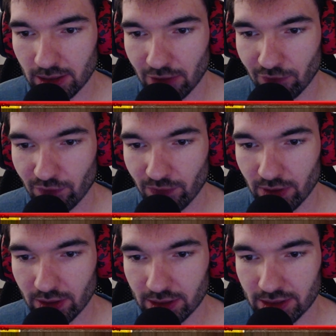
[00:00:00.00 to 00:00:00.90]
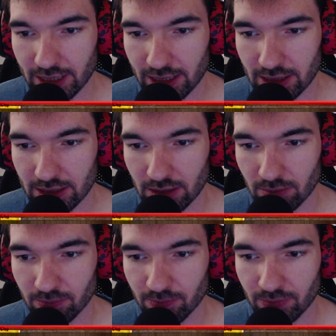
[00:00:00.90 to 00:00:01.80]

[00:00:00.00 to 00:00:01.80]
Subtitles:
give the signets and,